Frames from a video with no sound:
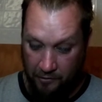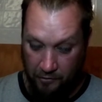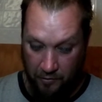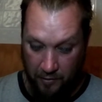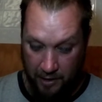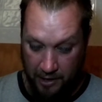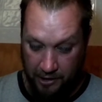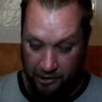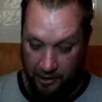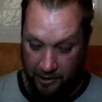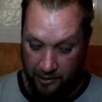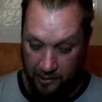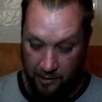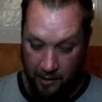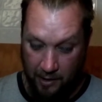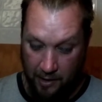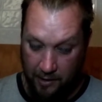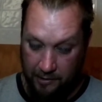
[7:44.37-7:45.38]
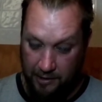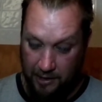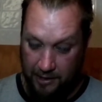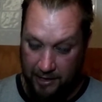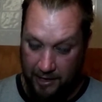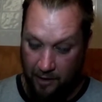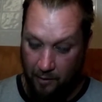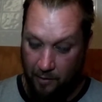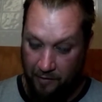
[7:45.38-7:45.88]
tradition to
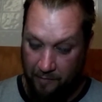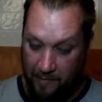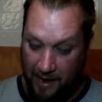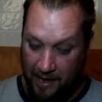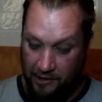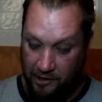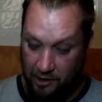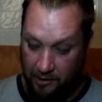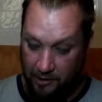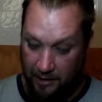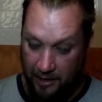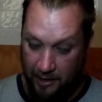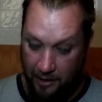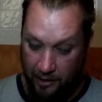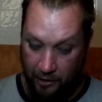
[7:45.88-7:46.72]
deal with magically.